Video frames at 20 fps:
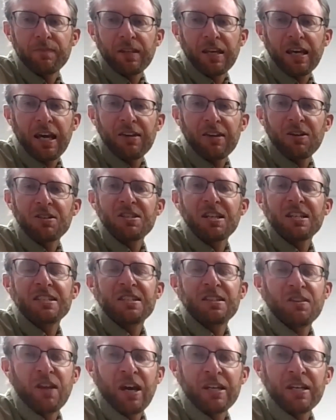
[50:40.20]
Okay, there's
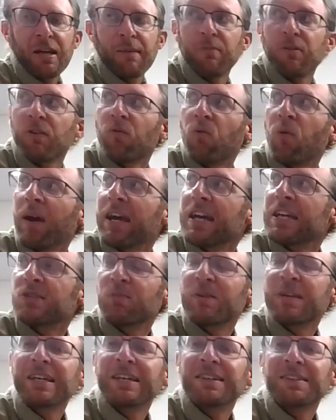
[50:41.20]
a number of ways
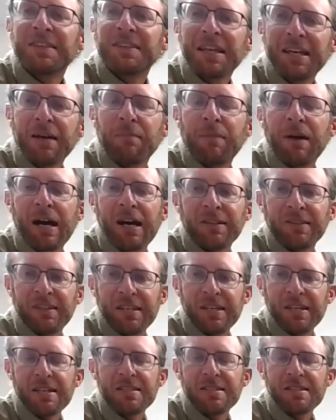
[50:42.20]
we can think about
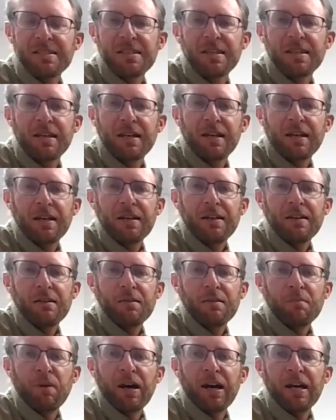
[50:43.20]
this,
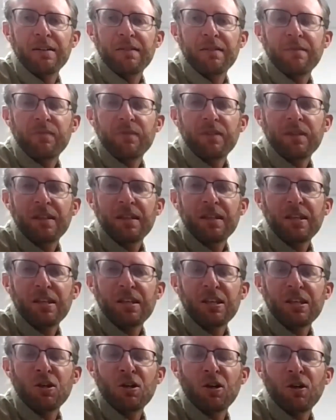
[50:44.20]
but
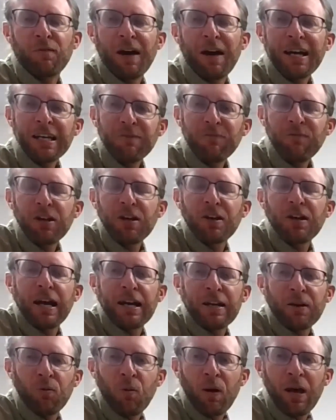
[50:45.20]
if I could figure
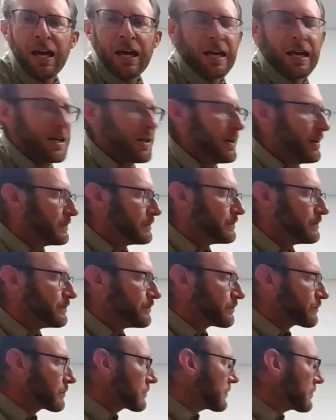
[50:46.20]
out a way,
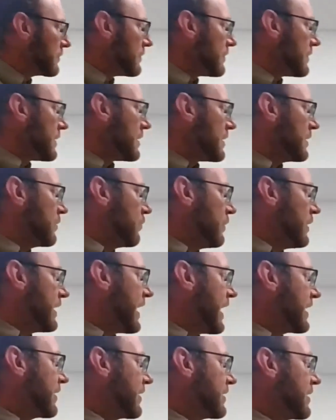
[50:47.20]
we
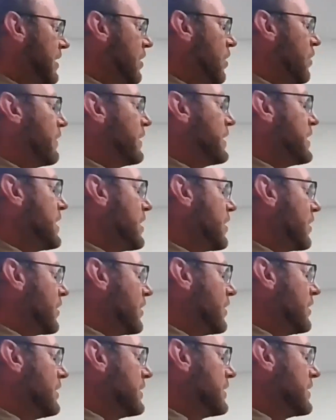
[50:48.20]
got over
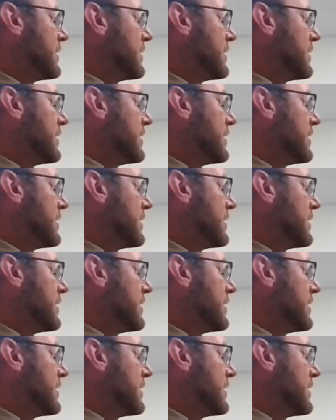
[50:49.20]
here,